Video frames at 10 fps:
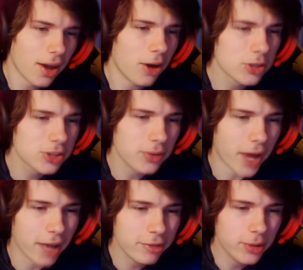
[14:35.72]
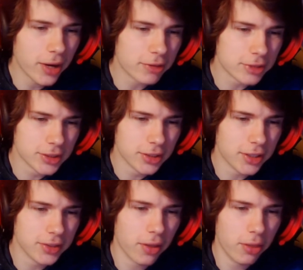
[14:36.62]
Also, have you ever
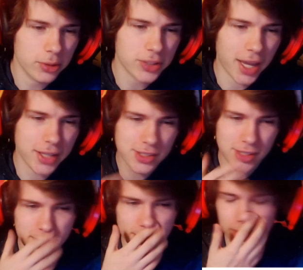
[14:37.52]
done those ancestry